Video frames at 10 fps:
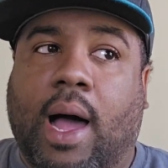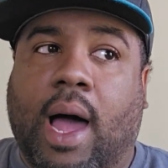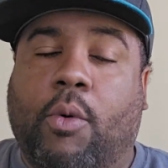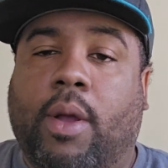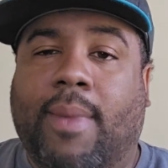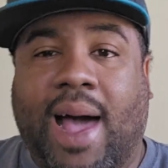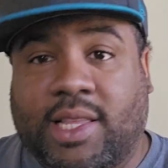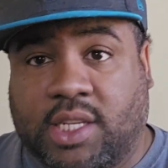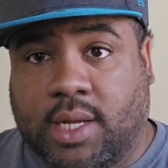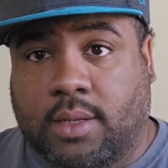I would
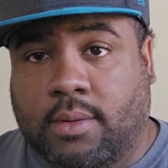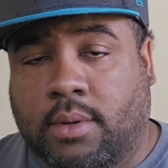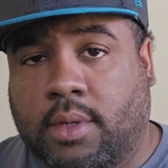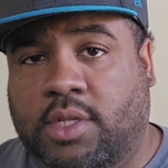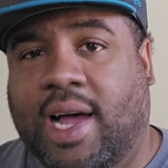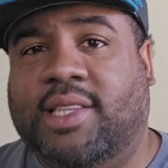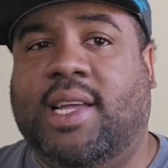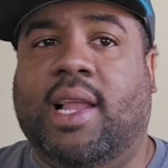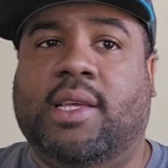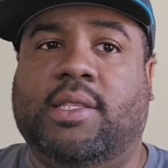imagine Josh
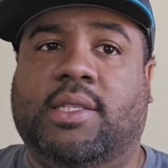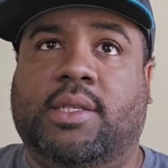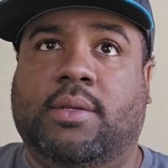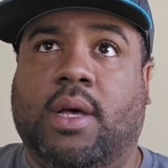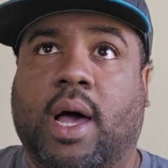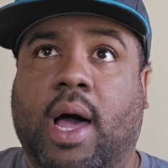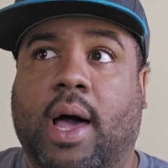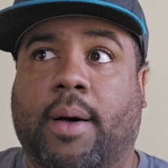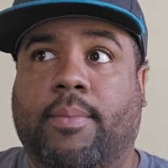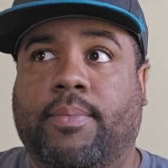Allen's
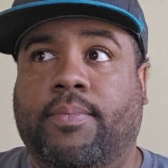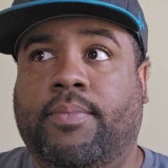um,